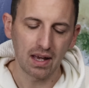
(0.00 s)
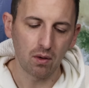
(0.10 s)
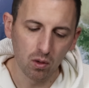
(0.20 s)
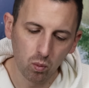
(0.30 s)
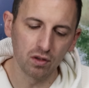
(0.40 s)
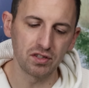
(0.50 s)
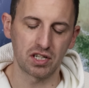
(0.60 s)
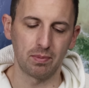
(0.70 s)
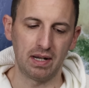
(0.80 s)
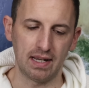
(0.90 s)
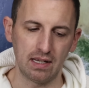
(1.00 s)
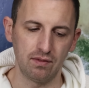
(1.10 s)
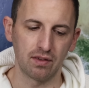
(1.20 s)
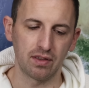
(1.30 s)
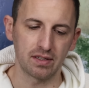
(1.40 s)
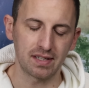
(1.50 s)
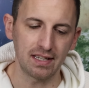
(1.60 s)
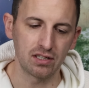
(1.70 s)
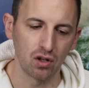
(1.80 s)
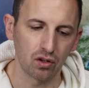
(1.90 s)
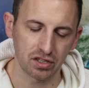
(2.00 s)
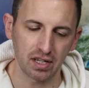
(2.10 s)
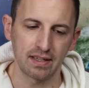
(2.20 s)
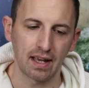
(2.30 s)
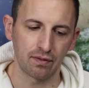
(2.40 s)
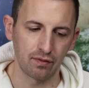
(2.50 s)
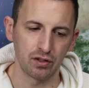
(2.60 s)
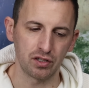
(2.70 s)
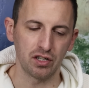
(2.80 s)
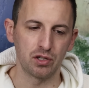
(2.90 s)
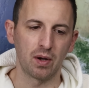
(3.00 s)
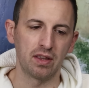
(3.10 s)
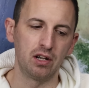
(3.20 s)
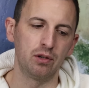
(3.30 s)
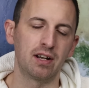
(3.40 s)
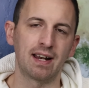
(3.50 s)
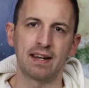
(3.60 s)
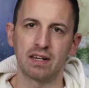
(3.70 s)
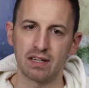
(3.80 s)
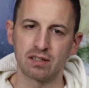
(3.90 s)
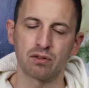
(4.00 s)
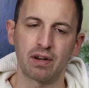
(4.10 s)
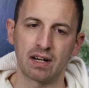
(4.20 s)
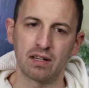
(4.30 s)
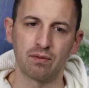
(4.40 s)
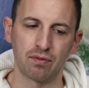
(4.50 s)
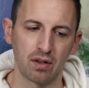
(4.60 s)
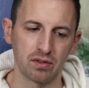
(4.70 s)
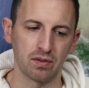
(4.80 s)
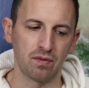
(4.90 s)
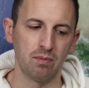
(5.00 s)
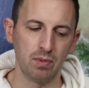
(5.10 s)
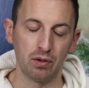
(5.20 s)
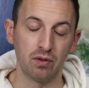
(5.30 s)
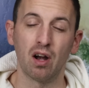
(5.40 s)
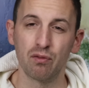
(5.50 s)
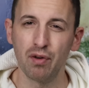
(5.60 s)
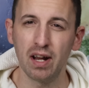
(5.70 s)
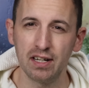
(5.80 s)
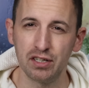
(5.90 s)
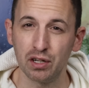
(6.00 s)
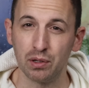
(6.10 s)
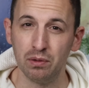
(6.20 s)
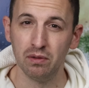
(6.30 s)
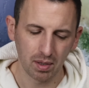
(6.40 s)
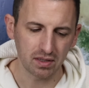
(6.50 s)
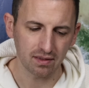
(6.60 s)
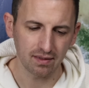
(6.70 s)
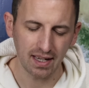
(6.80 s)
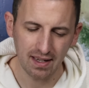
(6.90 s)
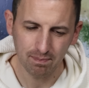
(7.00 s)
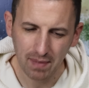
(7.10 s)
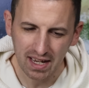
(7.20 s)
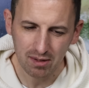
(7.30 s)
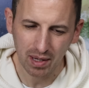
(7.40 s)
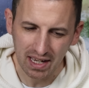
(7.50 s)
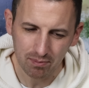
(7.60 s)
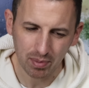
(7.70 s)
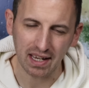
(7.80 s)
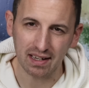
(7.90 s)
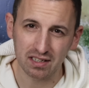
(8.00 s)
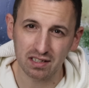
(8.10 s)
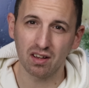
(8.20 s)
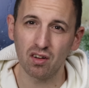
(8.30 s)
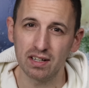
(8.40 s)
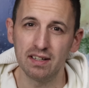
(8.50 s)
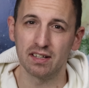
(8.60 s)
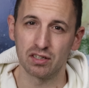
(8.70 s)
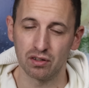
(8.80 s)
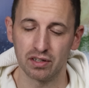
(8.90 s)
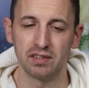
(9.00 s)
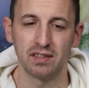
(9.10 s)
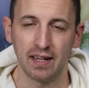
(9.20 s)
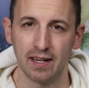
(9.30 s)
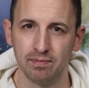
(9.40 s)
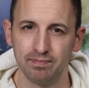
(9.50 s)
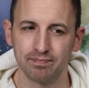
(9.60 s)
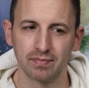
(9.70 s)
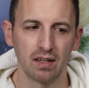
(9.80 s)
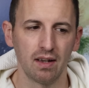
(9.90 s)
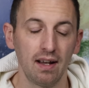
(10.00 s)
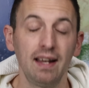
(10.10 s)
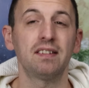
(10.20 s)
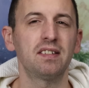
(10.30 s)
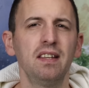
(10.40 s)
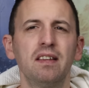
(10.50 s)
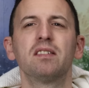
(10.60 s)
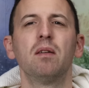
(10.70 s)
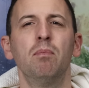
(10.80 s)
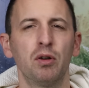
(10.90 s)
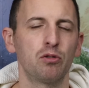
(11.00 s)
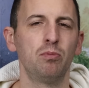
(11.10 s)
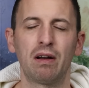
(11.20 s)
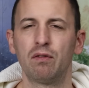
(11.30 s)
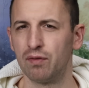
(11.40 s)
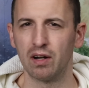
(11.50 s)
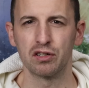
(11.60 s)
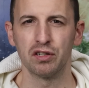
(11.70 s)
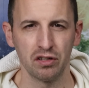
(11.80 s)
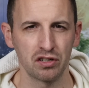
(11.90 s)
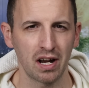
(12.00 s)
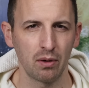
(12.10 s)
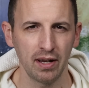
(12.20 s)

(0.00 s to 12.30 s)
Now, I want to believe that he's not seen that footage where the lunar lander is directly in front of the moon. I really do. But he may be being slightly dishonest here. Let's see this model malfunction, shall